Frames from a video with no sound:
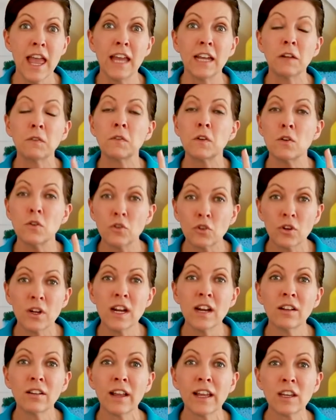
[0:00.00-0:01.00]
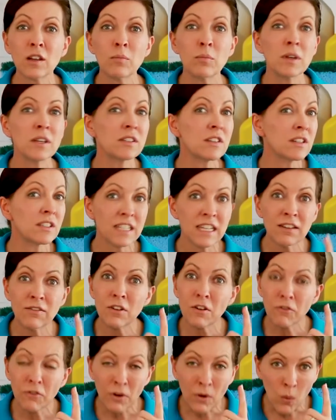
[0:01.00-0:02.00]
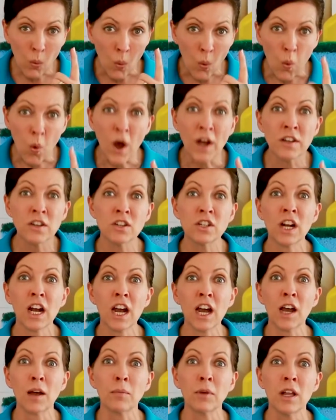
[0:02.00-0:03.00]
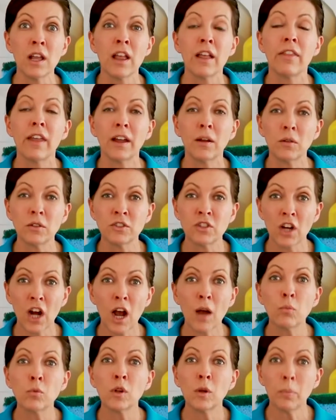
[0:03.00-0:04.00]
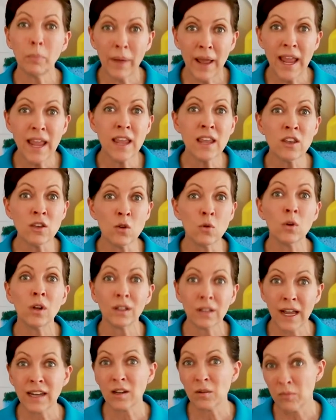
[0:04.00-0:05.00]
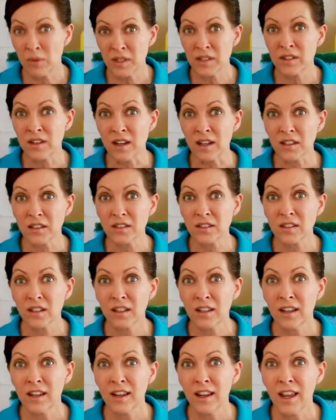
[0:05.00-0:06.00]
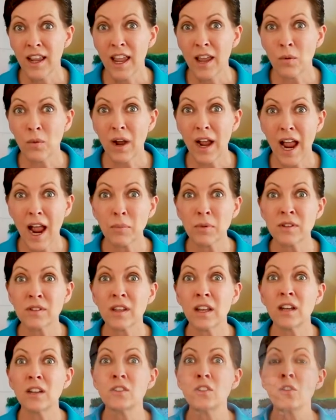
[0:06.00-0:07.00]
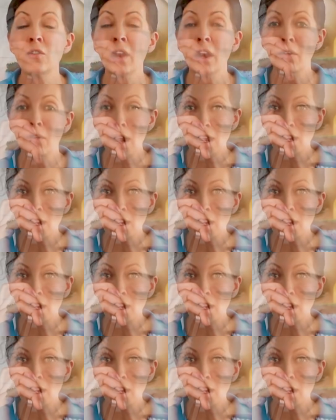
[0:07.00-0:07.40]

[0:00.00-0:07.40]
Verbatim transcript: And if you treat it like a business, even for one job, that job will pay you like a business. And what happens then is you get